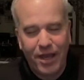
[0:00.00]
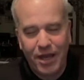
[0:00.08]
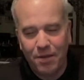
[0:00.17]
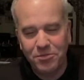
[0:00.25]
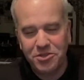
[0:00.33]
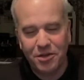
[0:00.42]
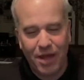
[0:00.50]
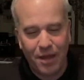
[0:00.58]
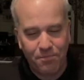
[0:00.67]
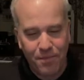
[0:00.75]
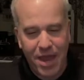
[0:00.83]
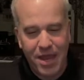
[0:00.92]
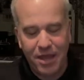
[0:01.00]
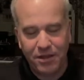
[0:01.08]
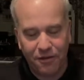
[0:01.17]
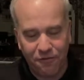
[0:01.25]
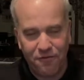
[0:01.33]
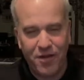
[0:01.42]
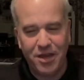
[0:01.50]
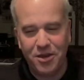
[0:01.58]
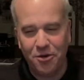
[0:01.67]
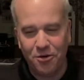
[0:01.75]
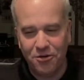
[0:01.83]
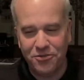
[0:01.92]
it comes to like making the
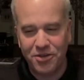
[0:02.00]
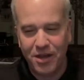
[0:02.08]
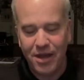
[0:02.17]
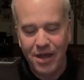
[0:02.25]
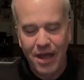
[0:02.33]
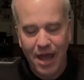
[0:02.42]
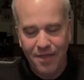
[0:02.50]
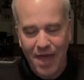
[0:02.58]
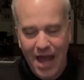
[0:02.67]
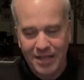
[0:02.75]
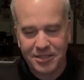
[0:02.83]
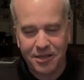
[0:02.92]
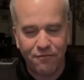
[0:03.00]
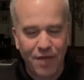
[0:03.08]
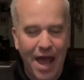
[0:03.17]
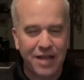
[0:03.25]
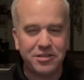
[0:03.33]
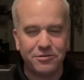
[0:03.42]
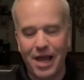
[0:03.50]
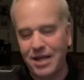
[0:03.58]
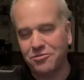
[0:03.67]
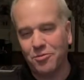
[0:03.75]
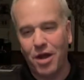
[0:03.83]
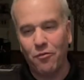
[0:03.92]
figures and that stuff,
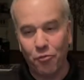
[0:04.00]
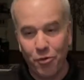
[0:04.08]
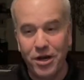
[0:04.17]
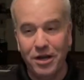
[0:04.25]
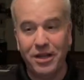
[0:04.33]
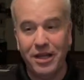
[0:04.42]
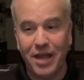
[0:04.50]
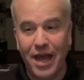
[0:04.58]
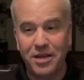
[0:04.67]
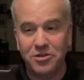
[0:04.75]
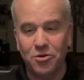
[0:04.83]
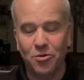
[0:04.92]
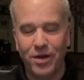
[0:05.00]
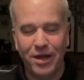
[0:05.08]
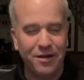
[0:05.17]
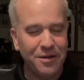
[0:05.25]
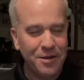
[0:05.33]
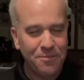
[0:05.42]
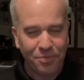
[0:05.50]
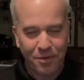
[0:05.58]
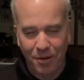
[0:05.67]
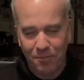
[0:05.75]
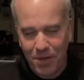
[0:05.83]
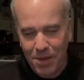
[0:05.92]
that's what I really like doing.
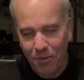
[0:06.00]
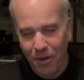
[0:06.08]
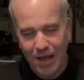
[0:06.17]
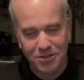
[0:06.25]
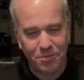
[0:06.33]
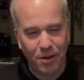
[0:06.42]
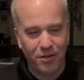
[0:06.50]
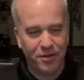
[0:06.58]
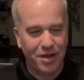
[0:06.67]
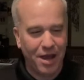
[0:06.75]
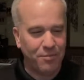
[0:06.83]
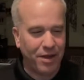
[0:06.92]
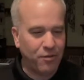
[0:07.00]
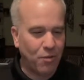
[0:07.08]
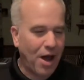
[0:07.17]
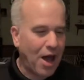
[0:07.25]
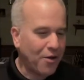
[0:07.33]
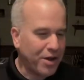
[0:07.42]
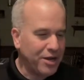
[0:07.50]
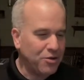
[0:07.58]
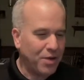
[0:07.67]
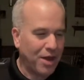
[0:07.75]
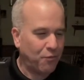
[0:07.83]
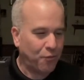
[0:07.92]
But people ask me all the time, like, well, how can you
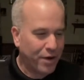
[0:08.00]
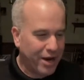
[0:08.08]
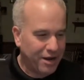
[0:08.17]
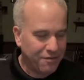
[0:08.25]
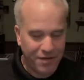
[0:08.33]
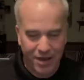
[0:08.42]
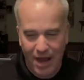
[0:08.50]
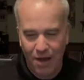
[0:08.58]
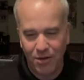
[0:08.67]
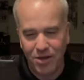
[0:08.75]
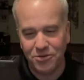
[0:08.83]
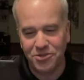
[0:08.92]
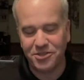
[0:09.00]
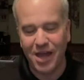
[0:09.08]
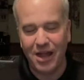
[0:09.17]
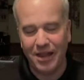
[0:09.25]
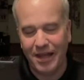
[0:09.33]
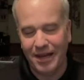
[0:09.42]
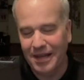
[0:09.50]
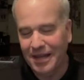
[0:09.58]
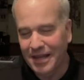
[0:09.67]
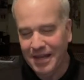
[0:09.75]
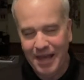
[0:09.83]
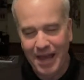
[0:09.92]
get rid of it? How can you sell it?
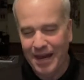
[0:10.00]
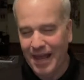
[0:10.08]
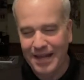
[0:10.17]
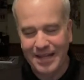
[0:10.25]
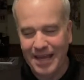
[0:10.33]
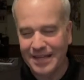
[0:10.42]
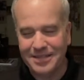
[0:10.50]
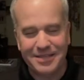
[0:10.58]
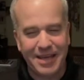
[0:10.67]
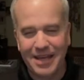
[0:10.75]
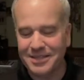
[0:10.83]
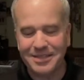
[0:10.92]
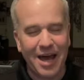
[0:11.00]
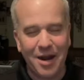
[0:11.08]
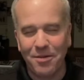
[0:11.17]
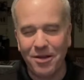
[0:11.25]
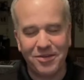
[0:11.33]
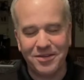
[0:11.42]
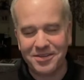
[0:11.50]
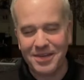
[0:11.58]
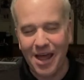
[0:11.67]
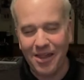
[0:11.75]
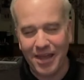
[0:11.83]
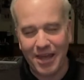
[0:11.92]
And it's not about the
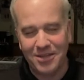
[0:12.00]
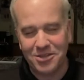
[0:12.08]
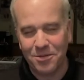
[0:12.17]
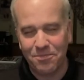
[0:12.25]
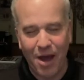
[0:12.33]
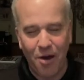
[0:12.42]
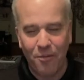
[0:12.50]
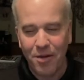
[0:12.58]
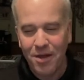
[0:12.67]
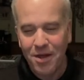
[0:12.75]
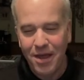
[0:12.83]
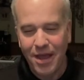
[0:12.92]
selling. It's about